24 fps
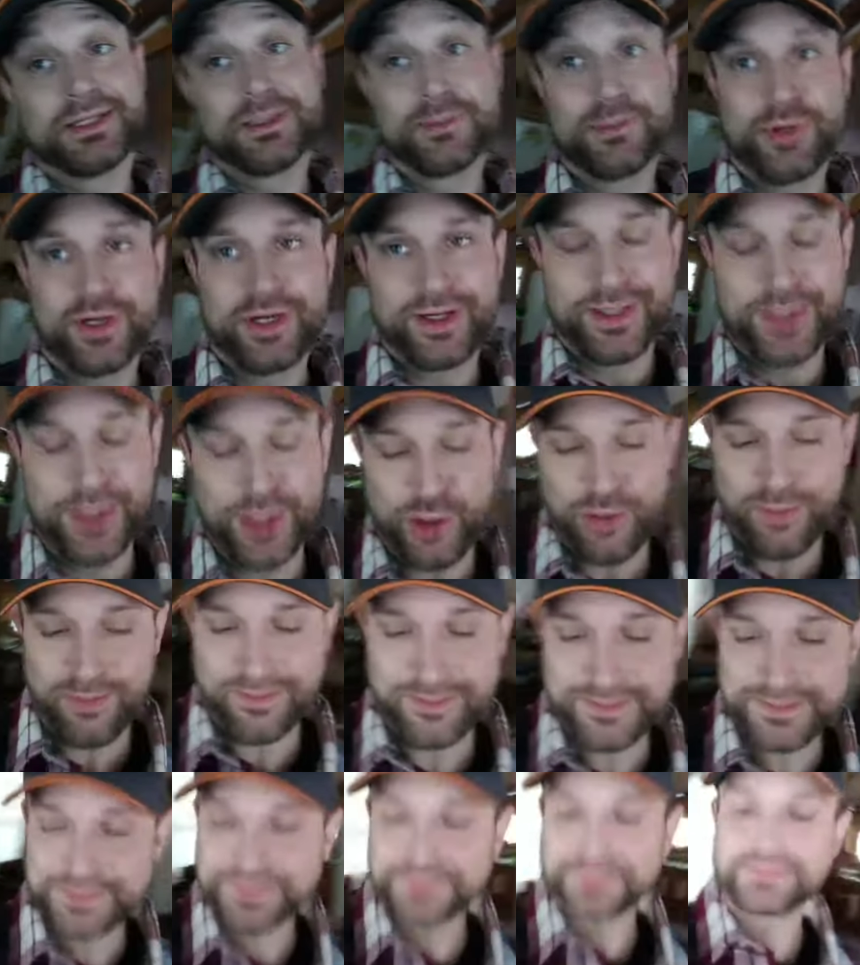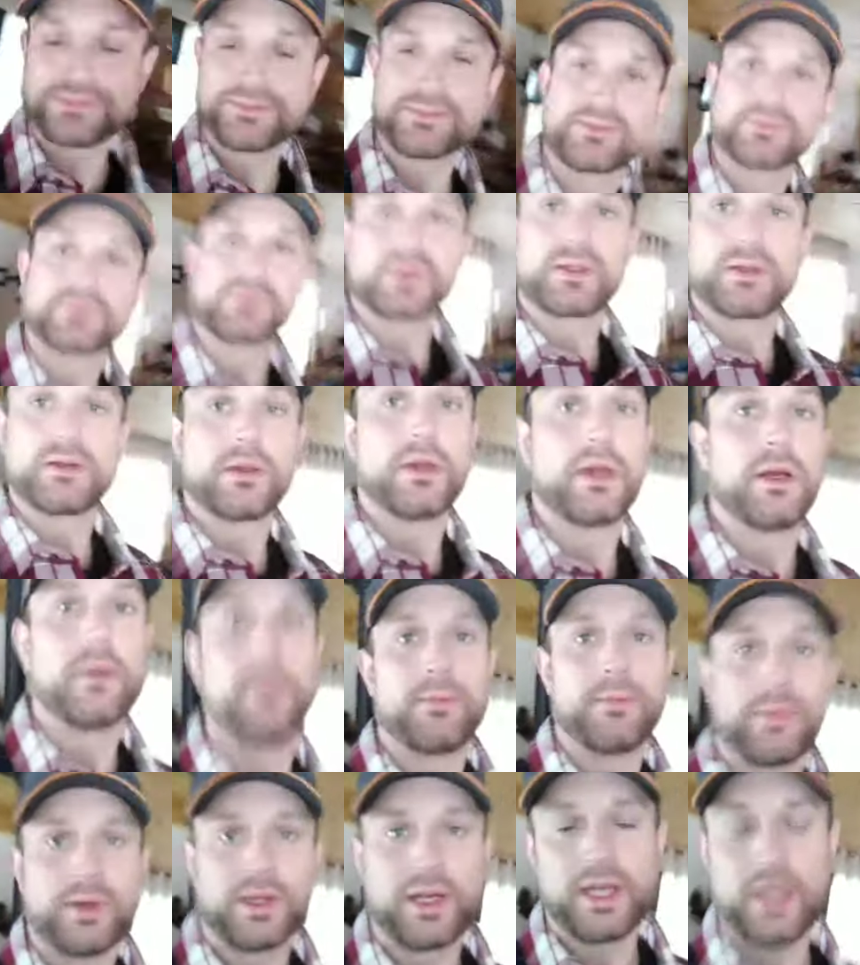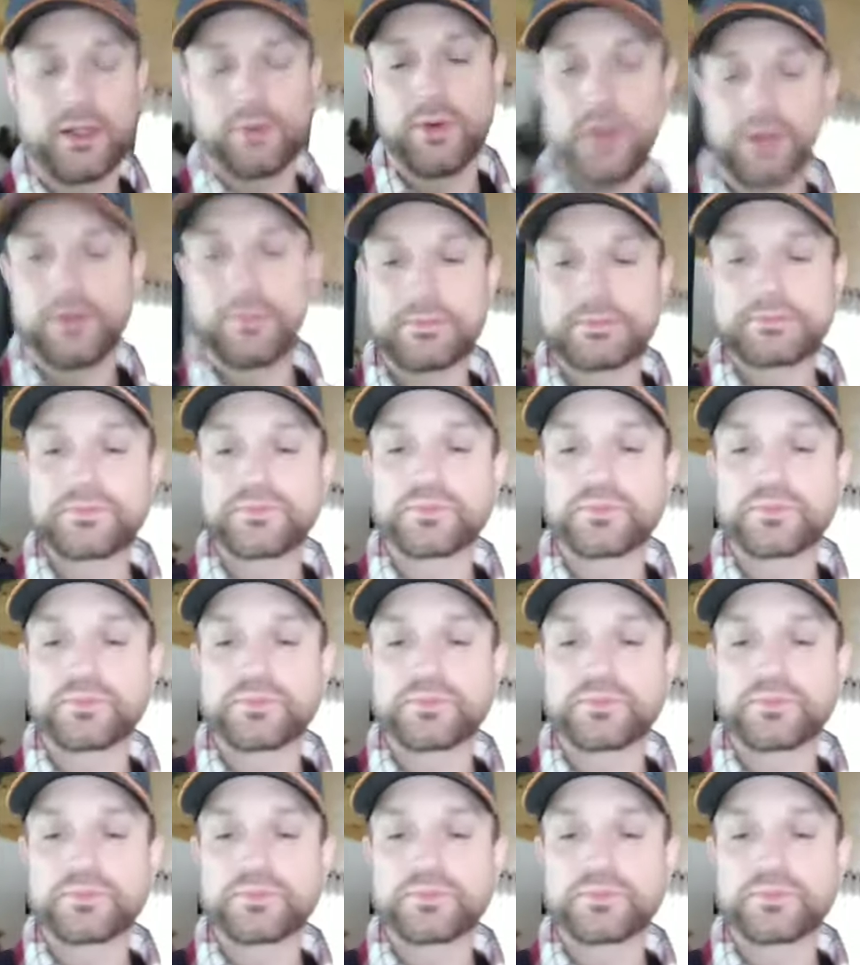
It's pretty dope. But anyway,